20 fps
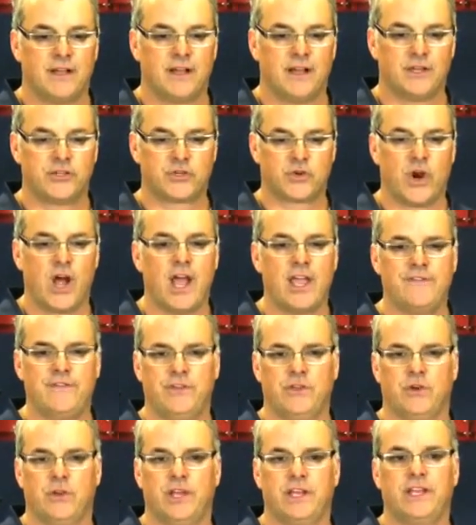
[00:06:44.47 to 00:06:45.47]
a drive
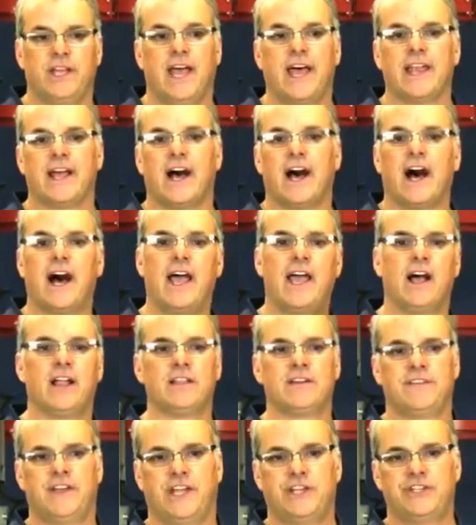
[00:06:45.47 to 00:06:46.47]
unit at a high
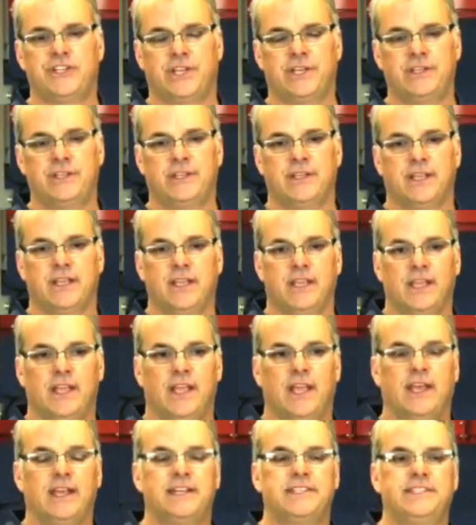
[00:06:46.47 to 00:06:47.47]
elevation
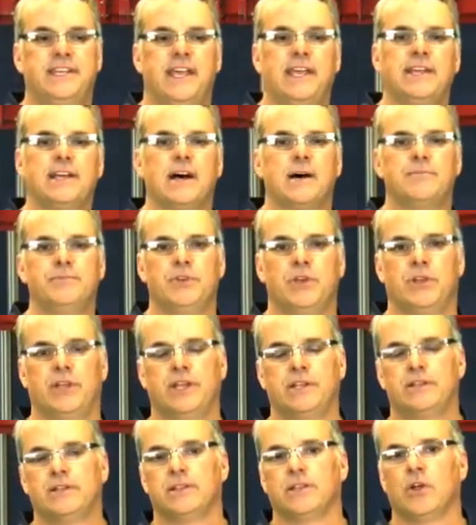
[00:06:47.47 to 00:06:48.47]
and a take-up
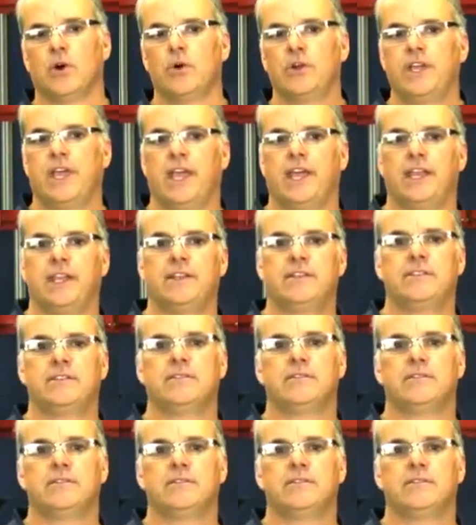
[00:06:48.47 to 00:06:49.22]
unit located